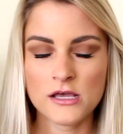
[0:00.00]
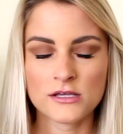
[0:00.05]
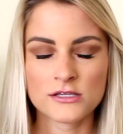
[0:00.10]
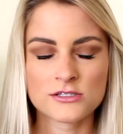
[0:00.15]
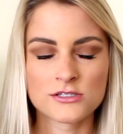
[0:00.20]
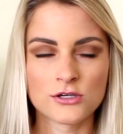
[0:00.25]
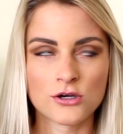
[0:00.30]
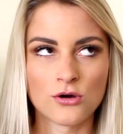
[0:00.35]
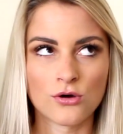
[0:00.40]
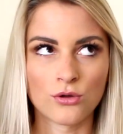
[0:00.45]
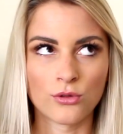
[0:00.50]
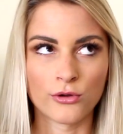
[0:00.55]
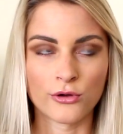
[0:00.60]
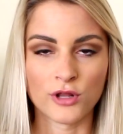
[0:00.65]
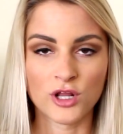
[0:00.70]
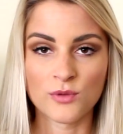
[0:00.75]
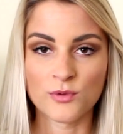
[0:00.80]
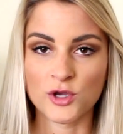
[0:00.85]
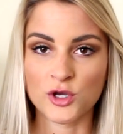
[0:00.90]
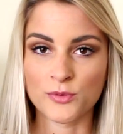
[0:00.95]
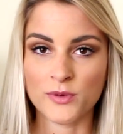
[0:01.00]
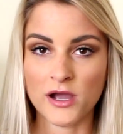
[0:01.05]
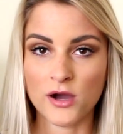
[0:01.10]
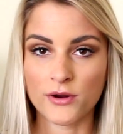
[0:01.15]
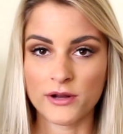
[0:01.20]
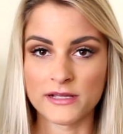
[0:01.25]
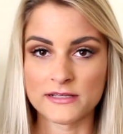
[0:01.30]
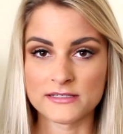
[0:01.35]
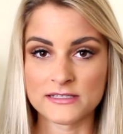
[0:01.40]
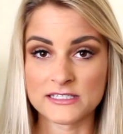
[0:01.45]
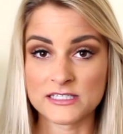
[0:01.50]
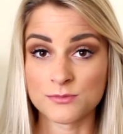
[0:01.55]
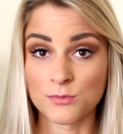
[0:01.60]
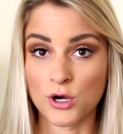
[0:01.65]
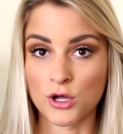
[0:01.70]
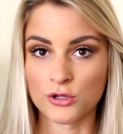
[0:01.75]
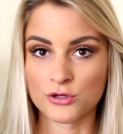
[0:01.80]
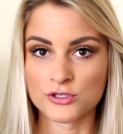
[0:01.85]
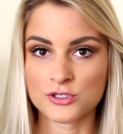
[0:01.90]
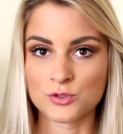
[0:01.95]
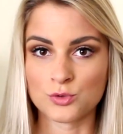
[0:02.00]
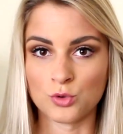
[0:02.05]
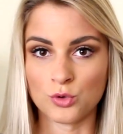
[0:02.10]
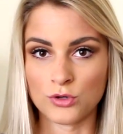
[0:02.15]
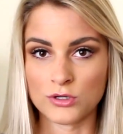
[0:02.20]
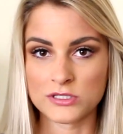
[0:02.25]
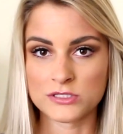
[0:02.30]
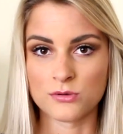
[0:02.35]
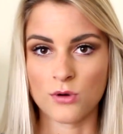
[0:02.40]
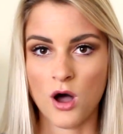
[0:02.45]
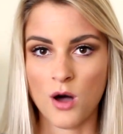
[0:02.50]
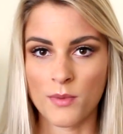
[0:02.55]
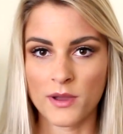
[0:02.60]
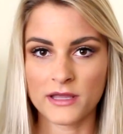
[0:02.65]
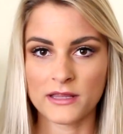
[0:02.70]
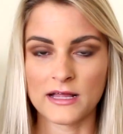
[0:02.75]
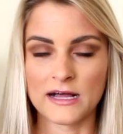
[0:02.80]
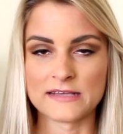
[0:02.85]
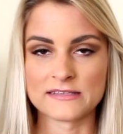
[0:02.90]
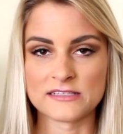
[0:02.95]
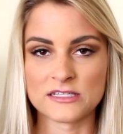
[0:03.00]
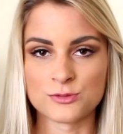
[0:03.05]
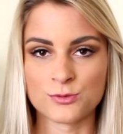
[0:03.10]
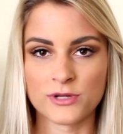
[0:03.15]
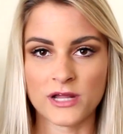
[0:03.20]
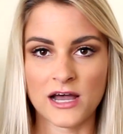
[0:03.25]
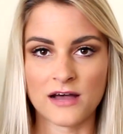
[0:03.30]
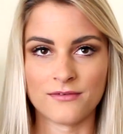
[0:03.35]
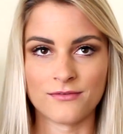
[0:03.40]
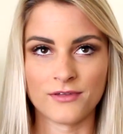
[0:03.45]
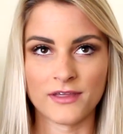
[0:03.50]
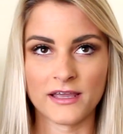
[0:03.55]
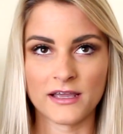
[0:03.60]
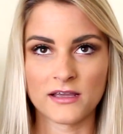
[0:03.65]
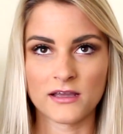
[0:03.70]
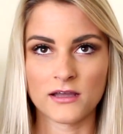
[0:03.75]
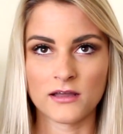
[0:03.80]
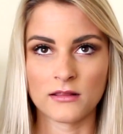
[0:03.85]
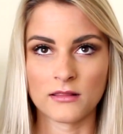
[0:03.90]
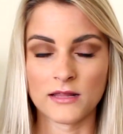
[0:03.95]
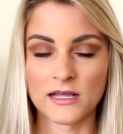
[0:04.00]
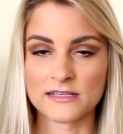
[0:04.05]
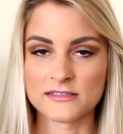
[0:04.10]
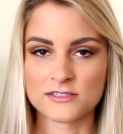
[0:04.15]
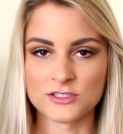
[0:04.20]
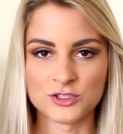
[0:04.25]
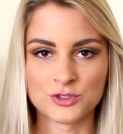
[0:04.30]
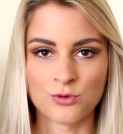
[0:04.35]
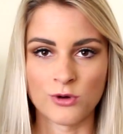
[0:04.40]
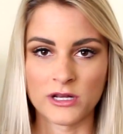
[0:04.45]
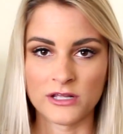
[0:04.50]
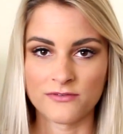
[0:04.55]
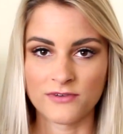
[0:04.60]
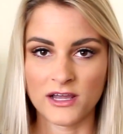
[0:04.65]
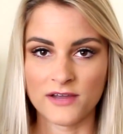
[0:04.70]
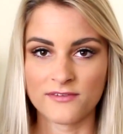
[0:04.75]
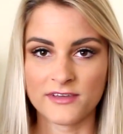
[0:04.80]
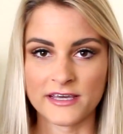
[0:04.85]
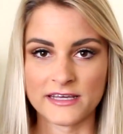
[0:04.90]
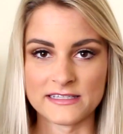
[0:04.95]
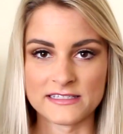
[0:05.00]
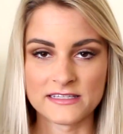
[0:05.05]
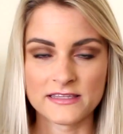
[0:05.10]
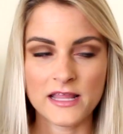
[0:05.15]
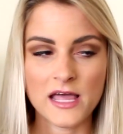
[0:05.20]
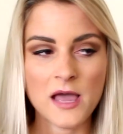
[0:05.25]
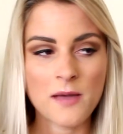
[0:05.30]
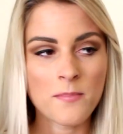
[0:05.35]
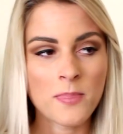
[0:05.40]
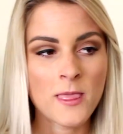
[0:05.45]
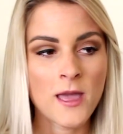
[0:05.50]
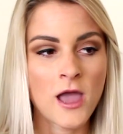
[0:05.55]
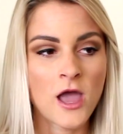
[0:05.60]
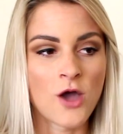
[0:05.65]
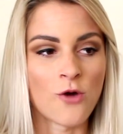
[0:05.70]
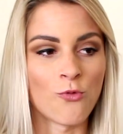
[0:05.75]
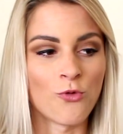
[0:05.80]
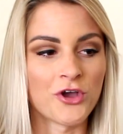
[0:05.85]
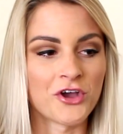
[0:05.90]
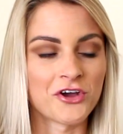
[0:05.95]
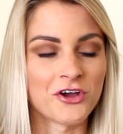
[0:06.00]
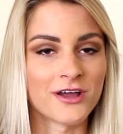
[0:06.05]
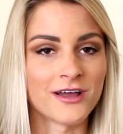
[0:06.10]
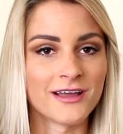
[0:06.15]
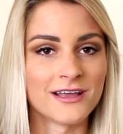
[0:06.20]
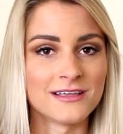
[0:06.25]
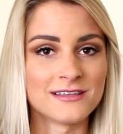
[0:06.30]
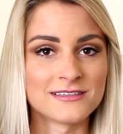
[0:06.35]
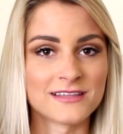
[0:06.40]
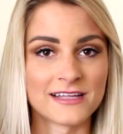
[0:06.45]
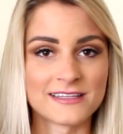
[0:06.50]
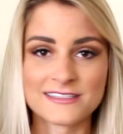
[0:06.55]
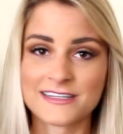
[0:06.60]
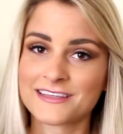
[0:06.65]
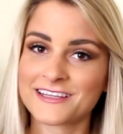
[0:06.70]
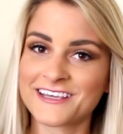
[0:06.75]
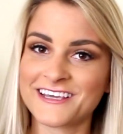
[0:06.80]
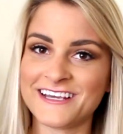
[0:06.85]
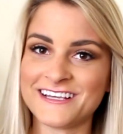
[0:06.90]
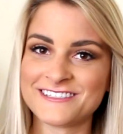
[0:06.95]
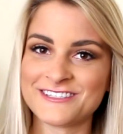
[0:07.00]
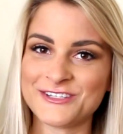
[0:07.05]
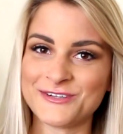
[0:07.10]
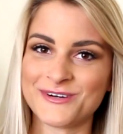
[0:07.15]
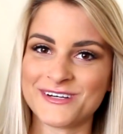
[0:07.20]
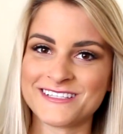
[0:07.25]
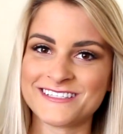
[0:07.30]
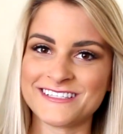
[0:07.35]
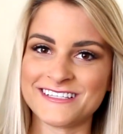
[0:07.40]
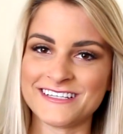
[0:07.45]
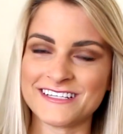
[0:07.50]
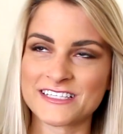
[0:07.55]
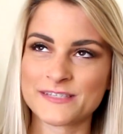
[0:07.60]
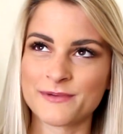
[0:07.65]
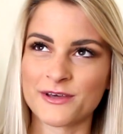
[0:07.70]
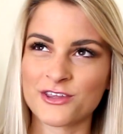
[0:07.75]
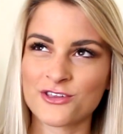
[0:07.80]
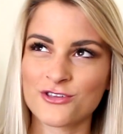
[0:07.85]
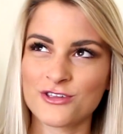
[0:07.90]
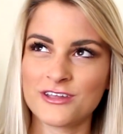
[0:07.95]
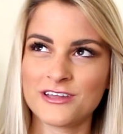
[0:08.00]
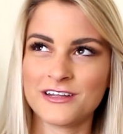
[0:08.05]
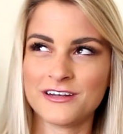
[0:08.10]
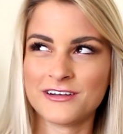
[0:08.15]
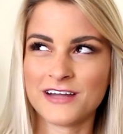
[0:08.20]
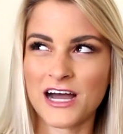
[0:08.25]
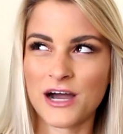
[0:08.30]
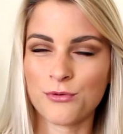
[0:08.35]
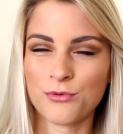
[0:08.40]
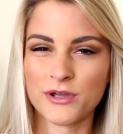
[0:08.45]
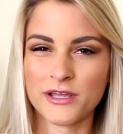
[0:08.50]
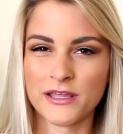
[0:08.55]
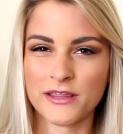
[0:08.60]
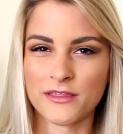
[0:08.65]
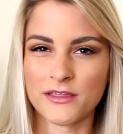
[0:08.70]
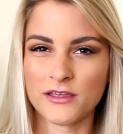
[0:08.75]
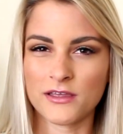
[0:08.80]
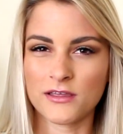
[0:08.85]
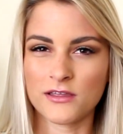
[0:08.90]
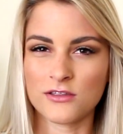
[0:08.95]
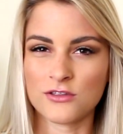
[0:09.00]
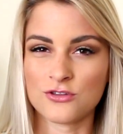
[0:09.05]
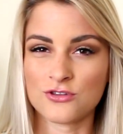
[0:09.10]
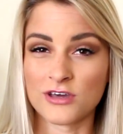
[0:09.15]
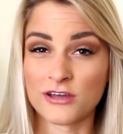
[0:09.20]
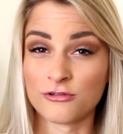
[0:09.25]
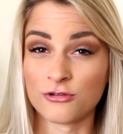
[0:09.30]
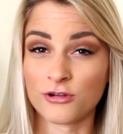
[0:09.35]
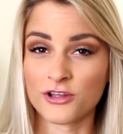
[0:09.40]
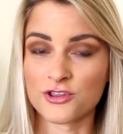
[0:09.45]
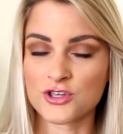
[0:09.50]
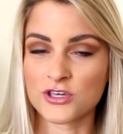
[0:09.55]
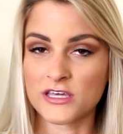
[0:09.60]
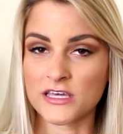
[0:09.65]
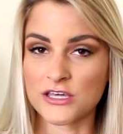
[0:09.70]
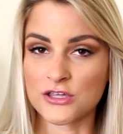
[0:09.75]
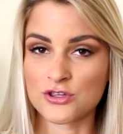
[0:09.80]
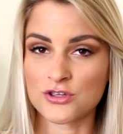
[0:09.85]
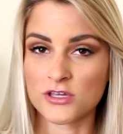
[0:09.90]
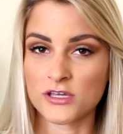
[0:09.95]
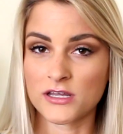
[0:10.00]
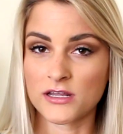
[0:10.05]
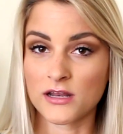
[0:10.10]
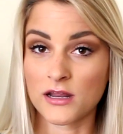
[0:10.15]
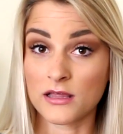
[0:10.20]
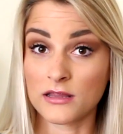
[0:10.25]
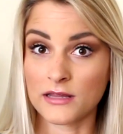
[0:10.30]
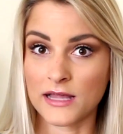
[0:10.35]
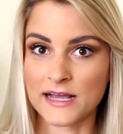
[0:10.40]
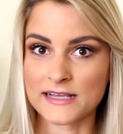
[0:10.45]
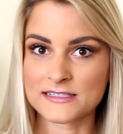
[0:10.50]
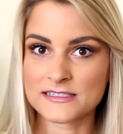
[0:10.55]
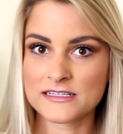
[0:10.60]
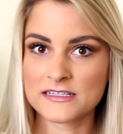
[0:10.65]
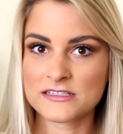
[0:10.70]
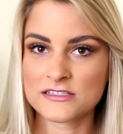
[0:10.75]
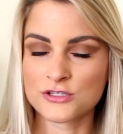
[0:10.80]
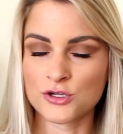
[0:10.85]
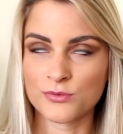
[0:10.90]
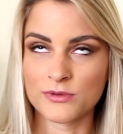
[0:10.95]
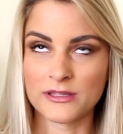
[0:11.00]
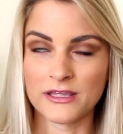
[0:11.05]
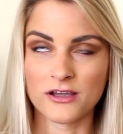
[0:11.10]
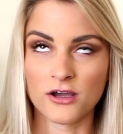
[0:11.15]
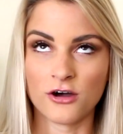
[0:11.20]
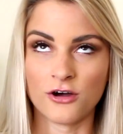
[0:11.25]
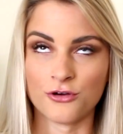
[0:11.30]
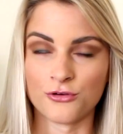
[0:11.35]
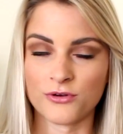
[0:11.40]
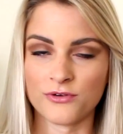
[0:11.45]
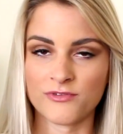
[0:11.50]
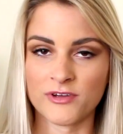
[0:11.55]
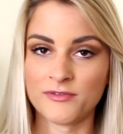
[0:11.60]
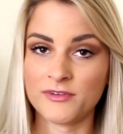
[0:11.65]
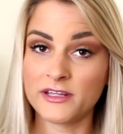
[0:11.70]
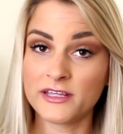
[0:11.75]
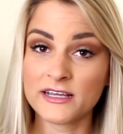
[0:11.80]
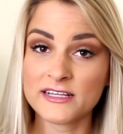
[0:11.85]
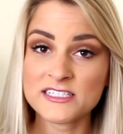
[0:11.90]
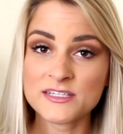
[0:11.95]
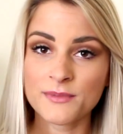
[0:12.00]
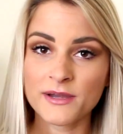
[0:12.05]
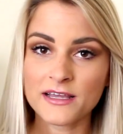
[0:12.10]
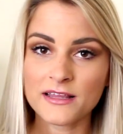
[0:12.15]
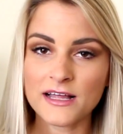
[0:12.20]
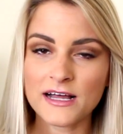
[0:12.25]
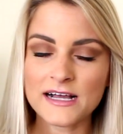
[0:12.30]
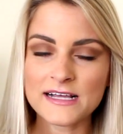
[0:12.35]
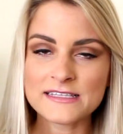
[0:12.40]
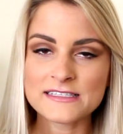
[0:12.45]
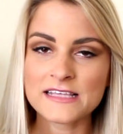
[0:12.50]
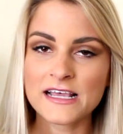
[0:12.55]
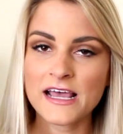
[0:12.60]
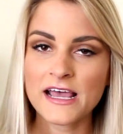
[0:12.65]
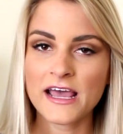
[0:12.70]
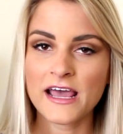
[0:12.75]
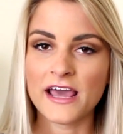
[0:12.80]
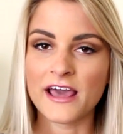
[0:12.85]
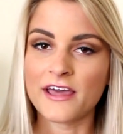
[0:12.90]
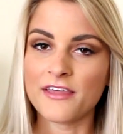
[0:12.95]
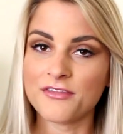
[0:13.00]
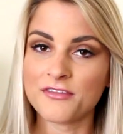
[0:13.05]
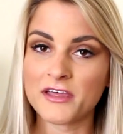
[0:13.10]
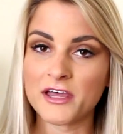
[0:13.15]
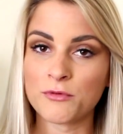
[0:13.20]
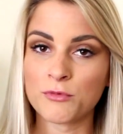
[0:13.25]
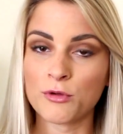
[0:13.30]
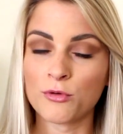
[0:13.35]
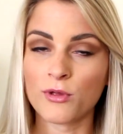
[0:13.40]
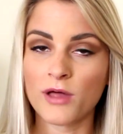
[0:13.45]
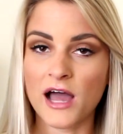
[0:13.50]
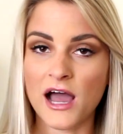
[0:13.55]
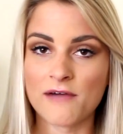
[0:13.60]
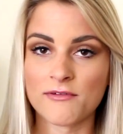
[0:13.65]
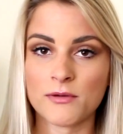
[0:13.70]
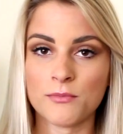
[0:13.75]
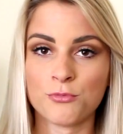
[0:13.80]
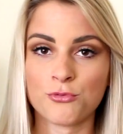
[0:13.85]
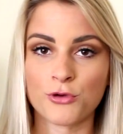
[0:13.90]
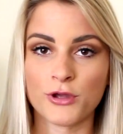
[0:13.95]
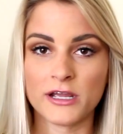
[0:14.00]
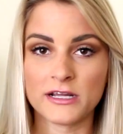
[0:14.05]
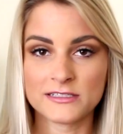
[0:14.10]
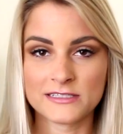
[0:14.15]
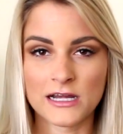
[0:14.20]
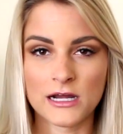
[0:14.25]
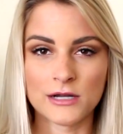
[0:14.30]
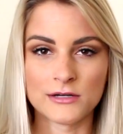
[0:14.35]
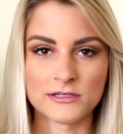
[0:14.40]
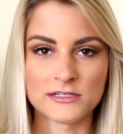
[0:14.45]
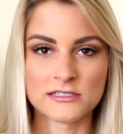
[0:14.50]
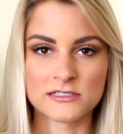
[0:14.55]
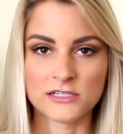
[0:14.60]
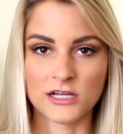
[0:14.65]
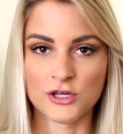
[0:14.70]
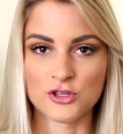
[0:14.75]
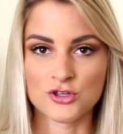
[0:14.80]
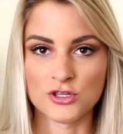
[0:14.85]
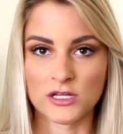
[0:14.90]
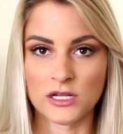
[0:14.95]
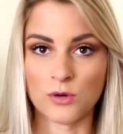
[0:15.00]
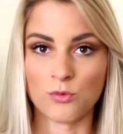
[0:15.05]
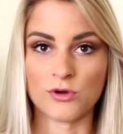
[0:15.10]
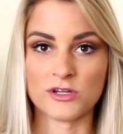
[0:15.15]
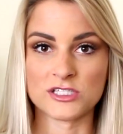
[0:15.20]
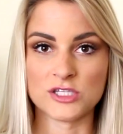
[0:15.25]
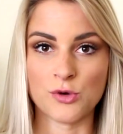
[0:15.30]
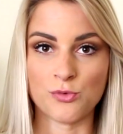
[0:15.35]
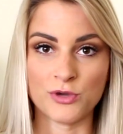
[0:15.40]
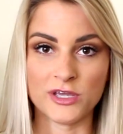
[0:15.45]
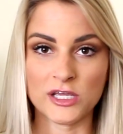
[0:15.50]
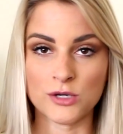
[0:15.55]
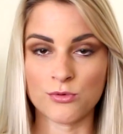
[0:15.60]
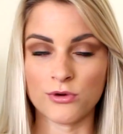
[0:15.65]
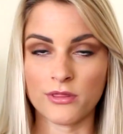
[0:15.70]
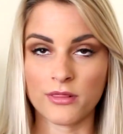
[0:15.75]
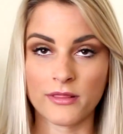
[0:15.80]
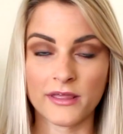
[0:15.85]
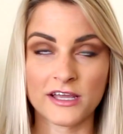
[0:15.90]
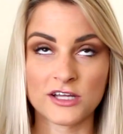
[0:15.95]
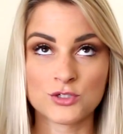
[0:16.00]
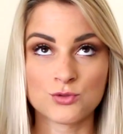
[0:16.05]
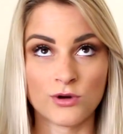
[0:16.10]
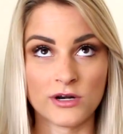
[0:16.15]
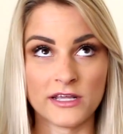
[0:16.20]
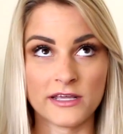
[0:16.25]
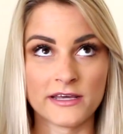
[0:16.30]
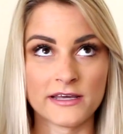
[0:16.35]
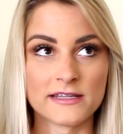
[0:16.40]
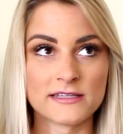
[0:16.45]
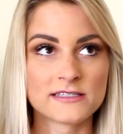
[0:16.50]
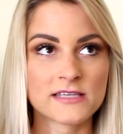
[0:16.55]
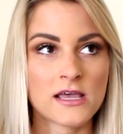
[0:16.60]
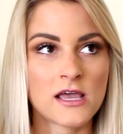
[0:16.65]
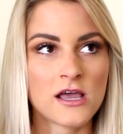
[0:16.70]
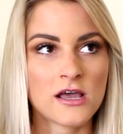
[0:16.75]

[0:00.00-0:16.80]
So Loyola Marymount is a smaller school, so all my classes would have like less than 25 kids in them, whereas that's not the case at USC, especially not with general education classes. There'll be like 150 kids in my class, and then we will have a breakdown discussion once a week with like 20 kids.